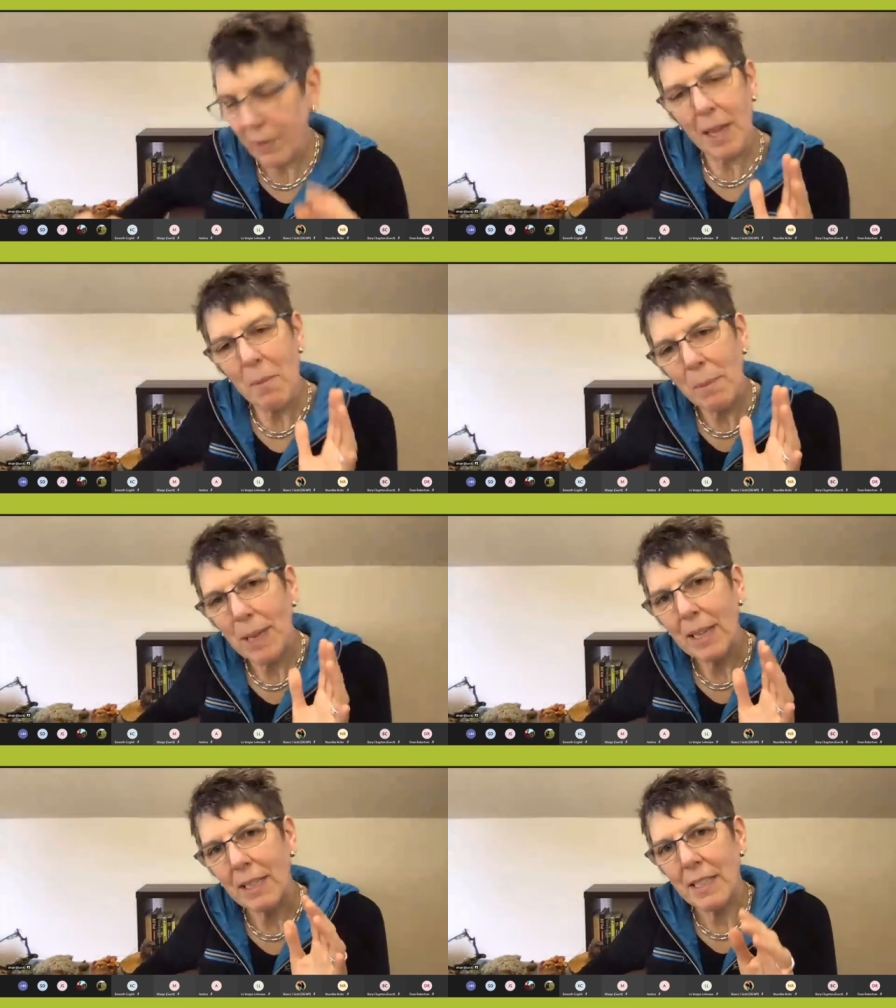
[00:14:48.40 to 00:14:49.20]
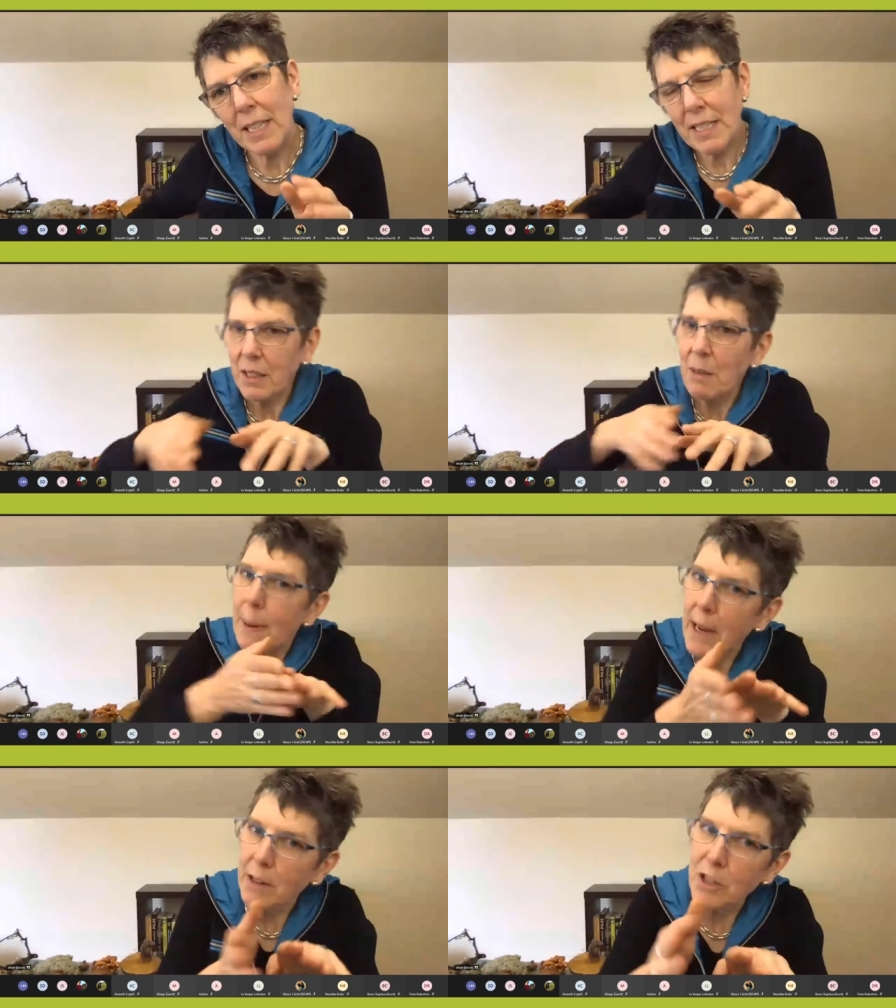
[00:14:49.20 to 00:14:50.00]
that means is it can
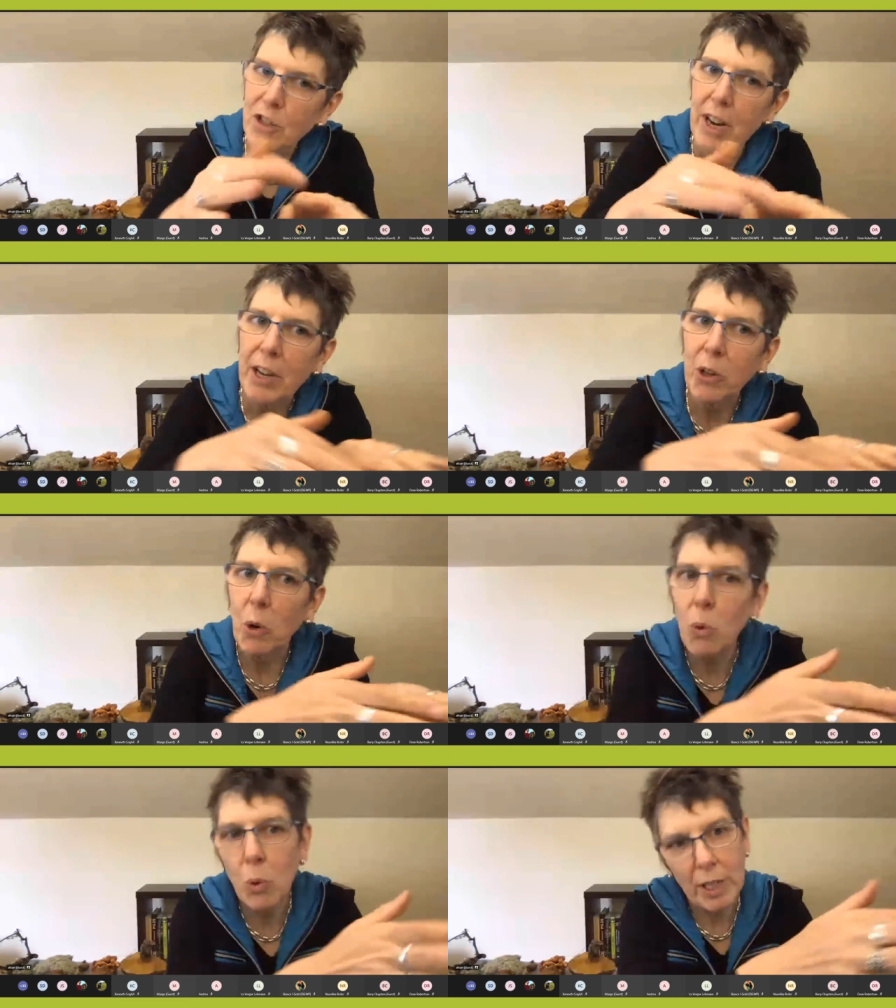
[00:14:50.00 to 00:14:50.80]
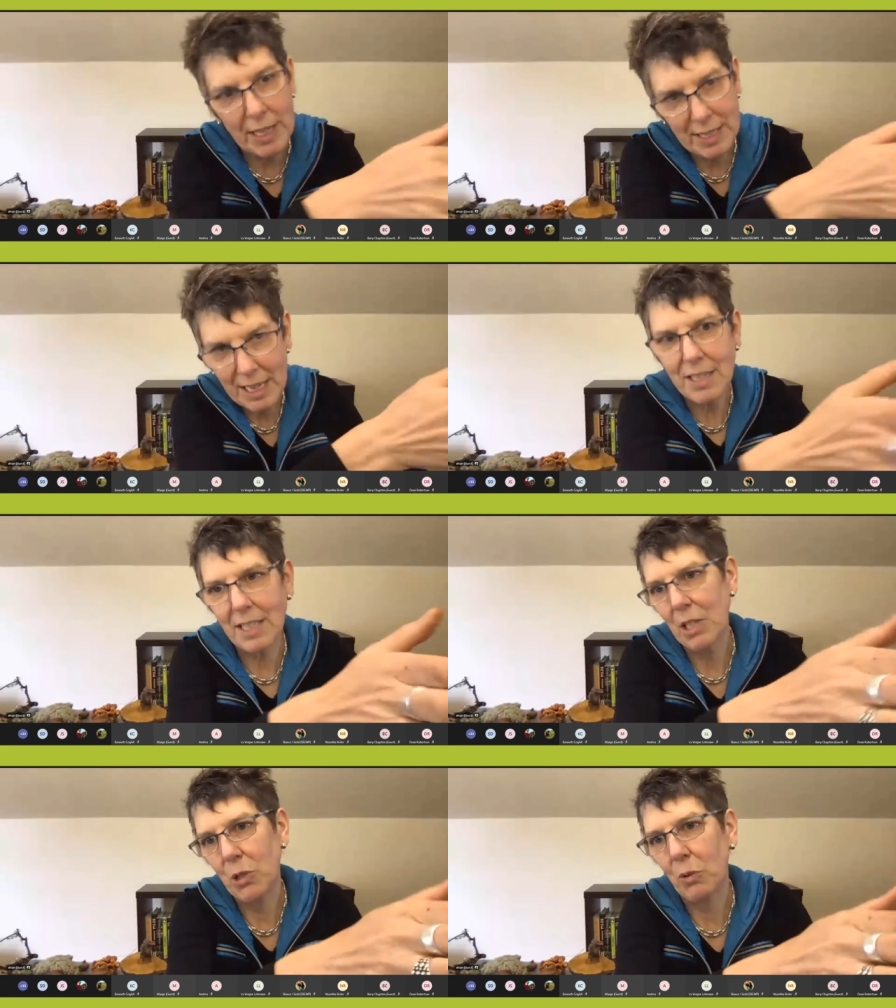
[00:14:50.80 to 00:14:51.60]
penetrate all these
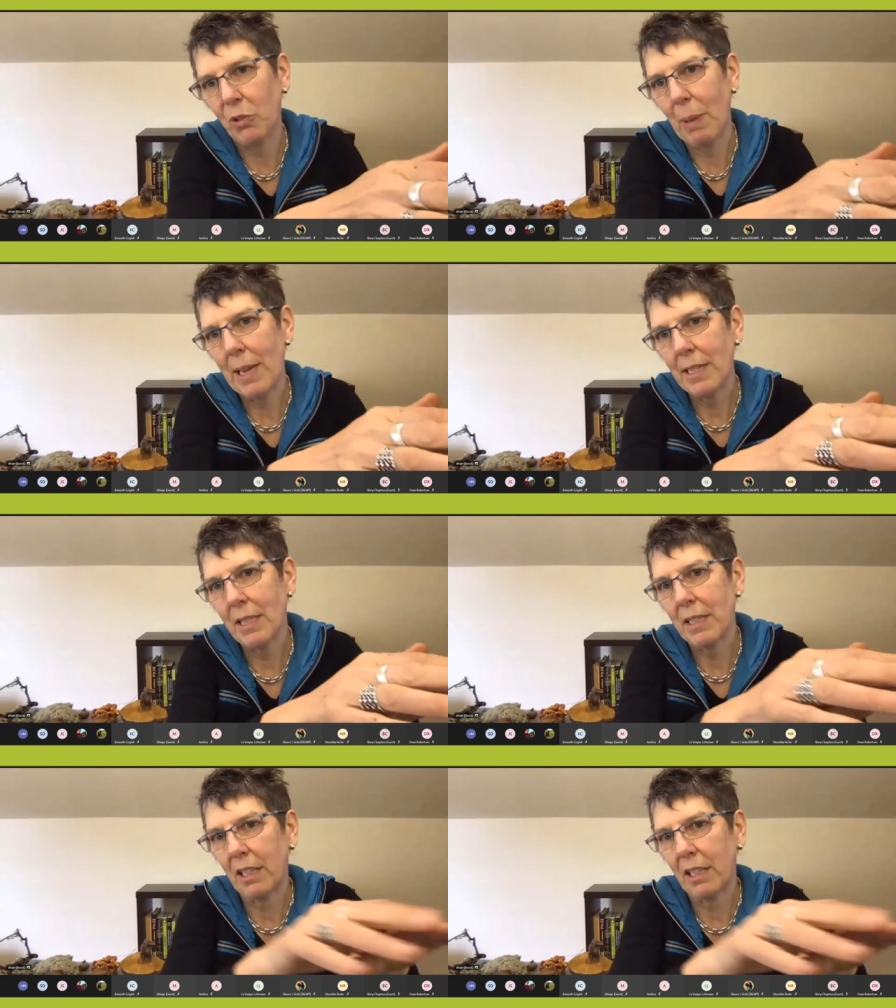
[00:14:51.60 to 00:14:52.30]
interstitial spaces.